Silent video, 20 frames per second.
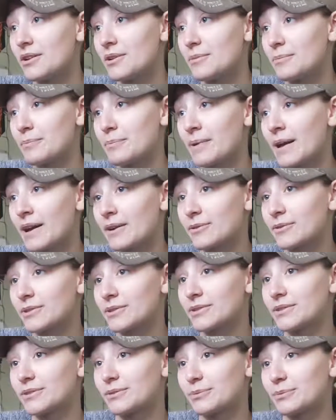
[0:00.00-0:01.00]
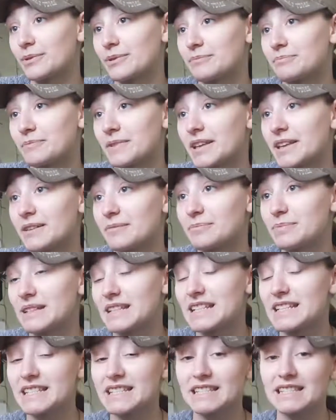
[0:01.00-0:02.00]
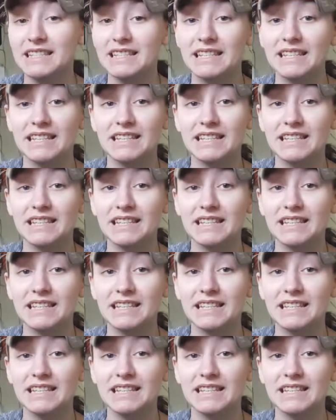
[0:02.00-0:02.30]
backwards with me please.